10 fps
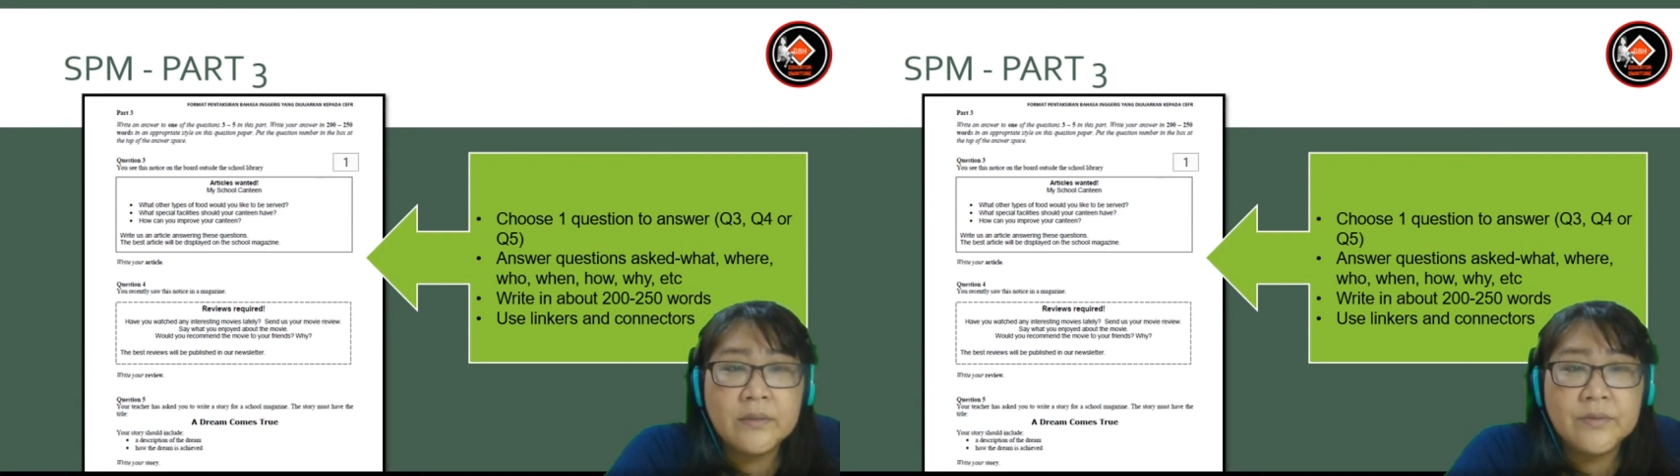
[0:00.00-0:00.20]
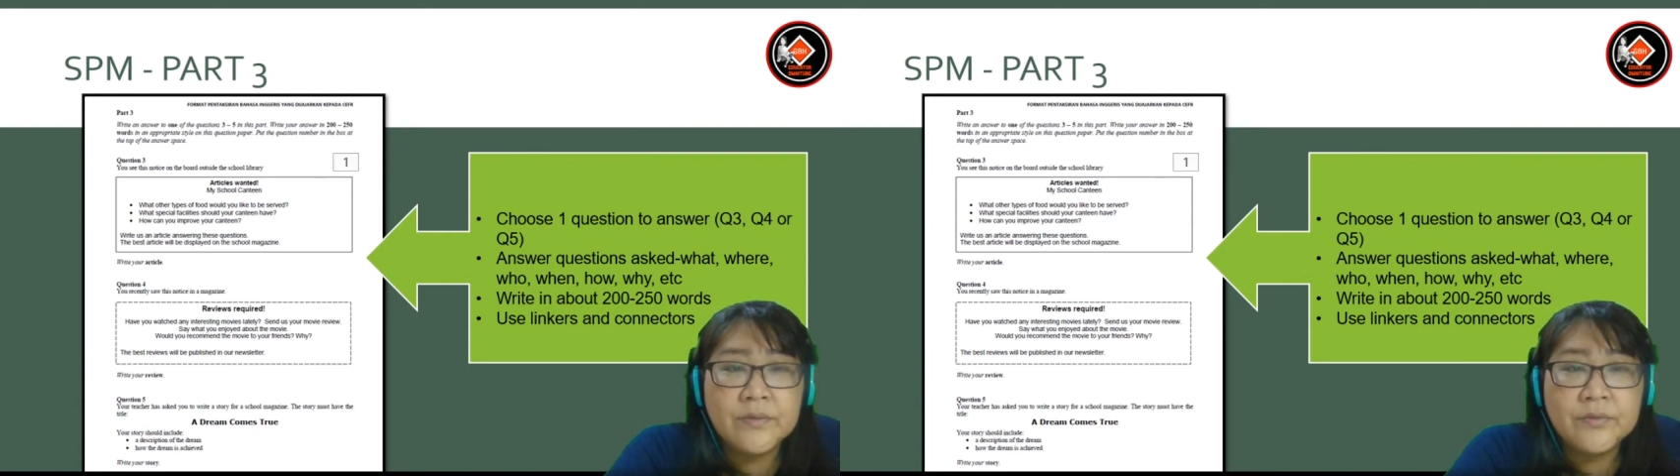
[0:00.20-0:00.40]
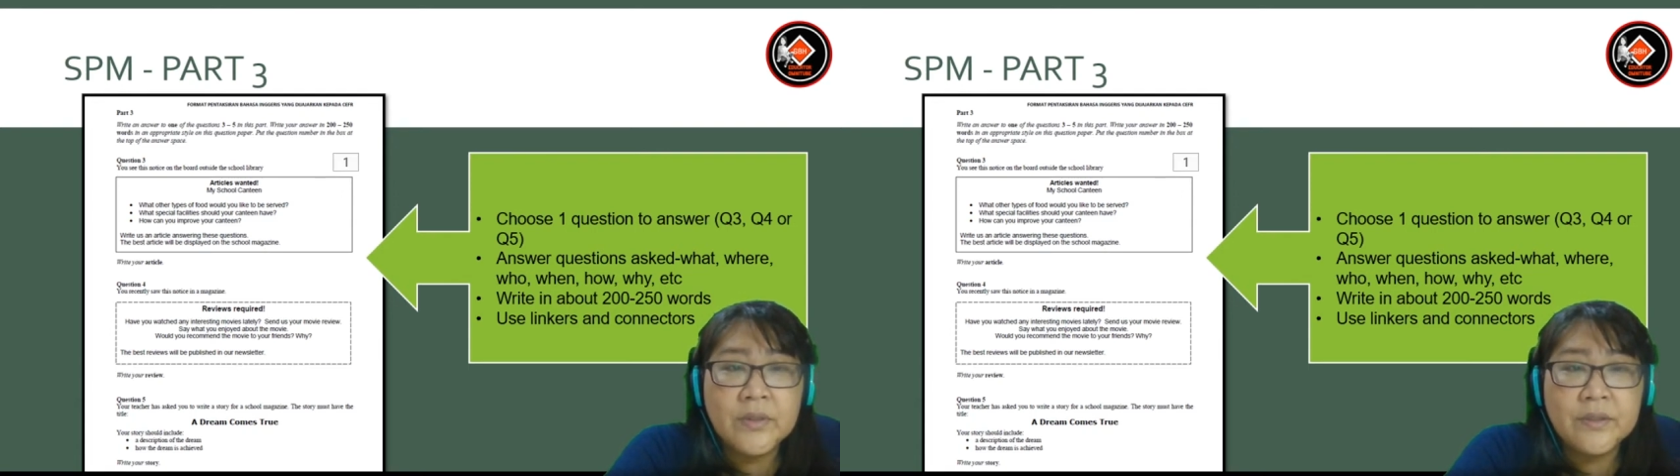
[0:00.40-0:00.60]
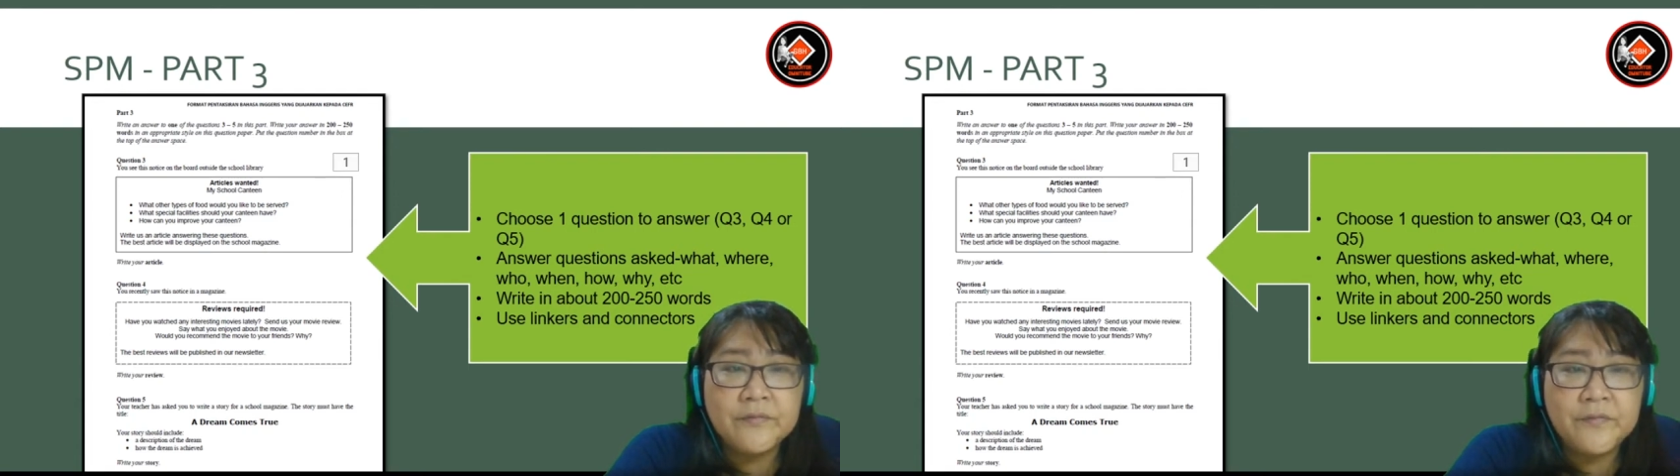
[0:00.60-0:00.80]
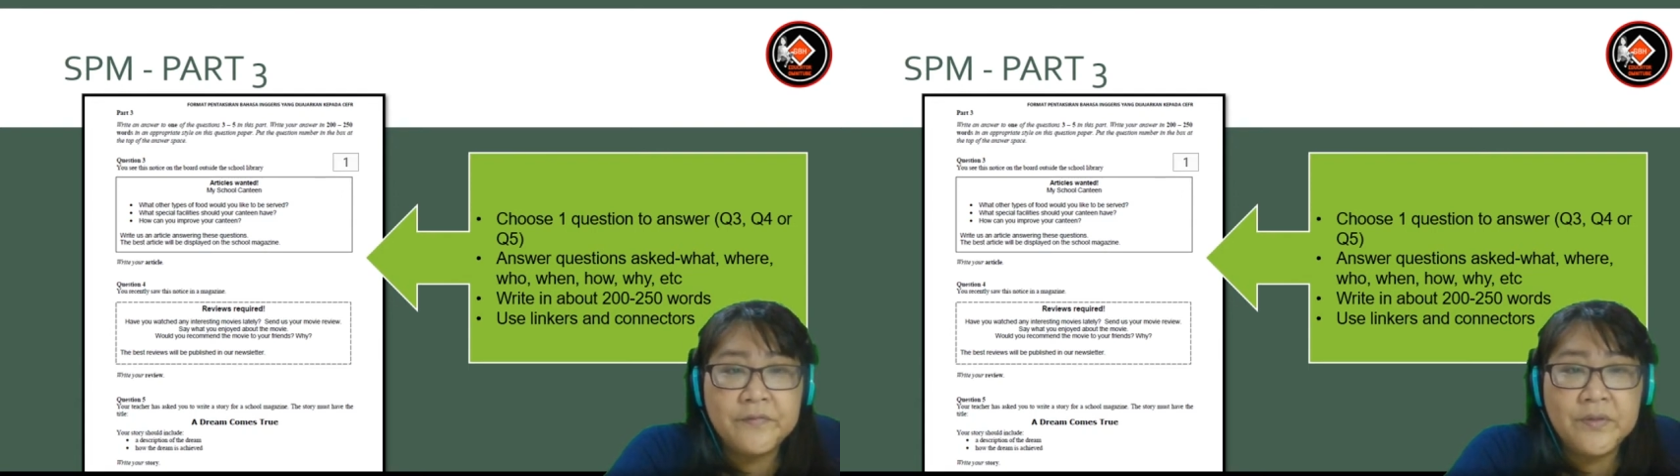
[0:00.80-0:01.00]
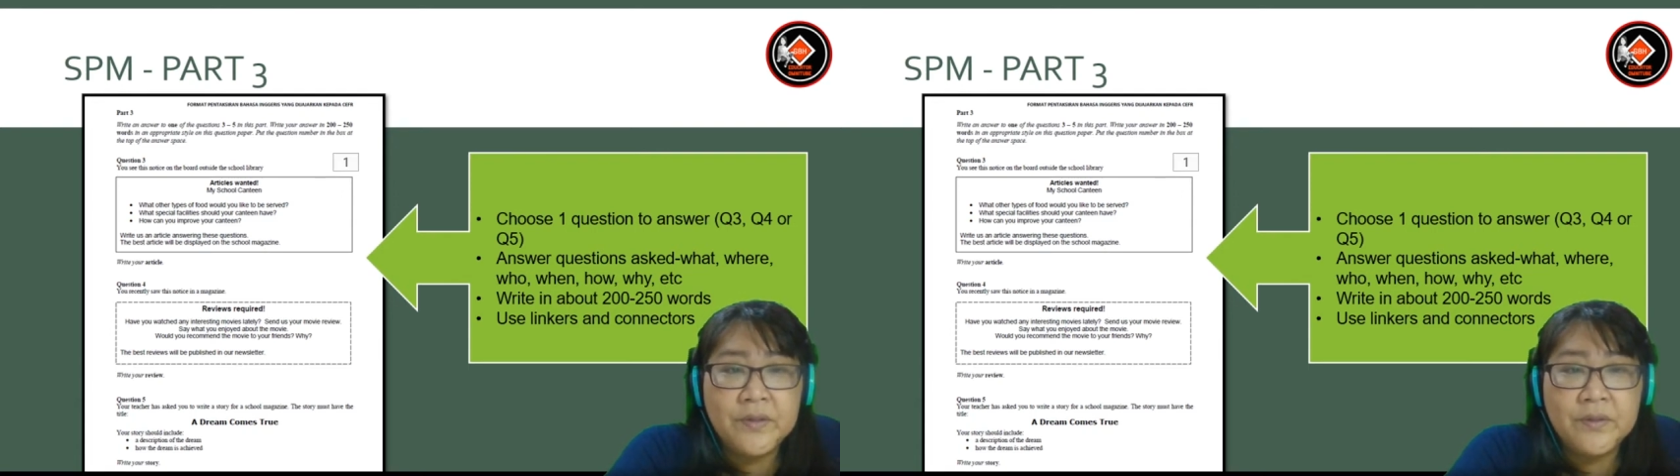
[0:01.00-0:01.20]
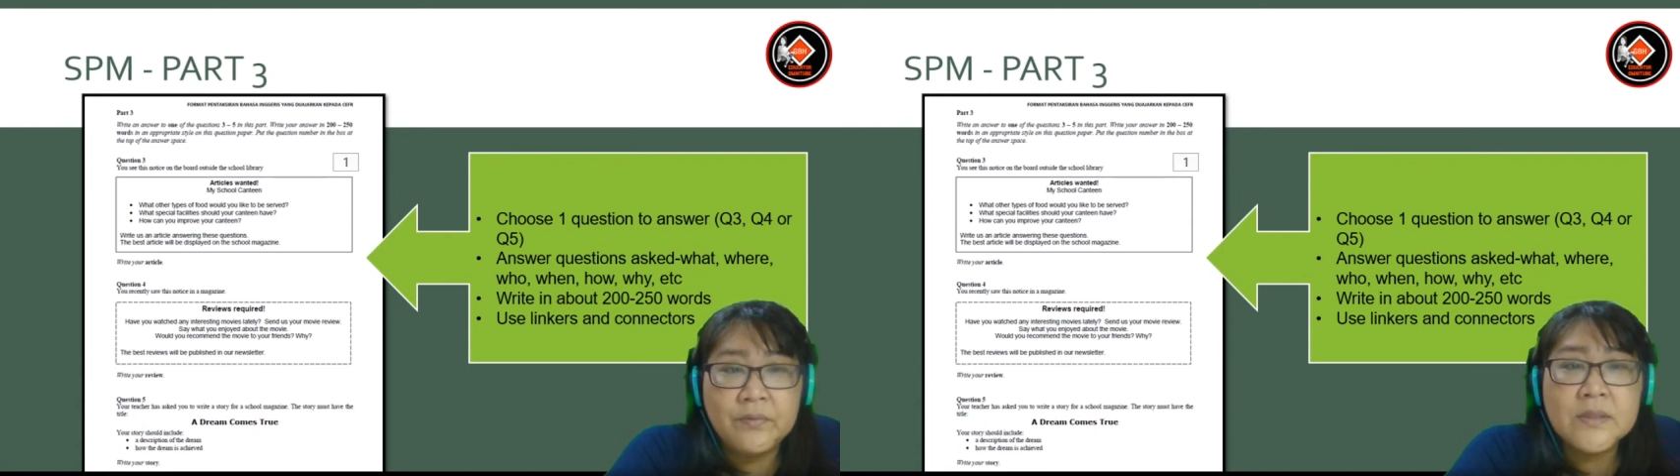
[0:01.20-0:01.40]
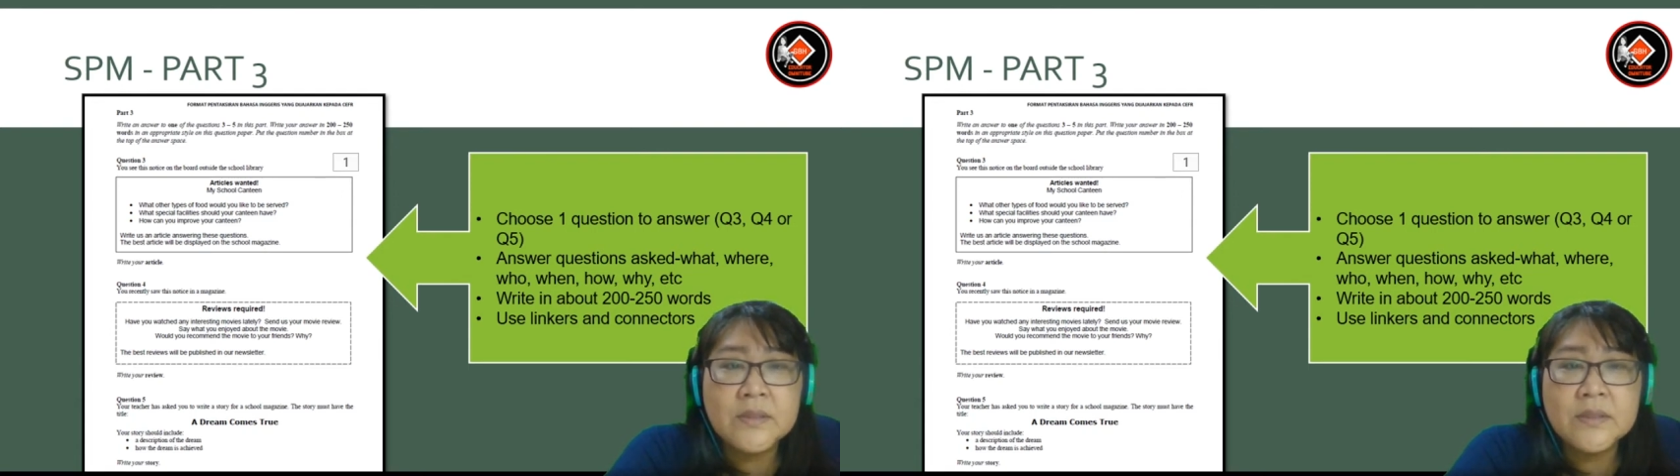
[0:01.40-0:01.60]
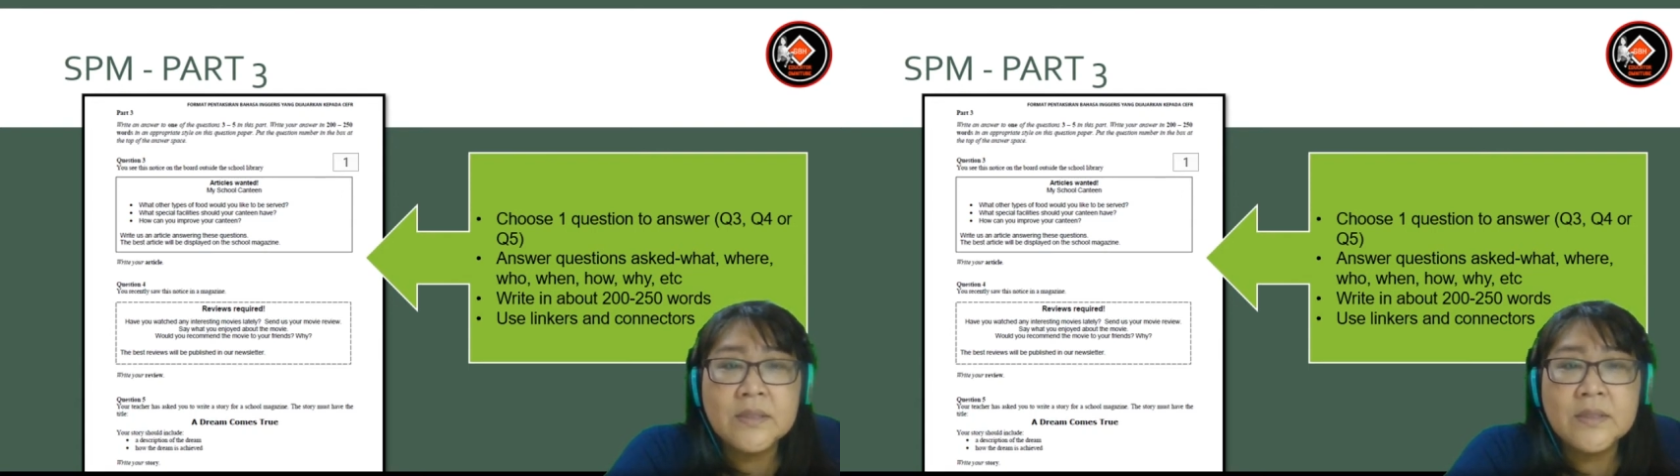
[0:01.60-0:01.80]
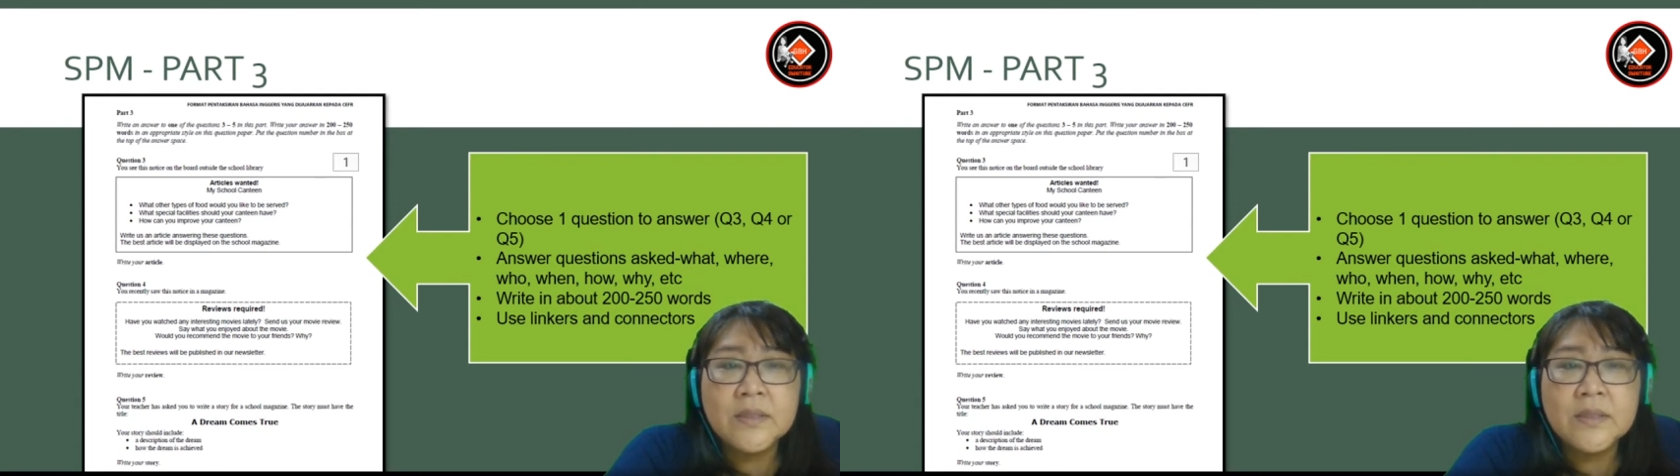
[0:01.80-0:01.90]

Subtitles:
to 250 words,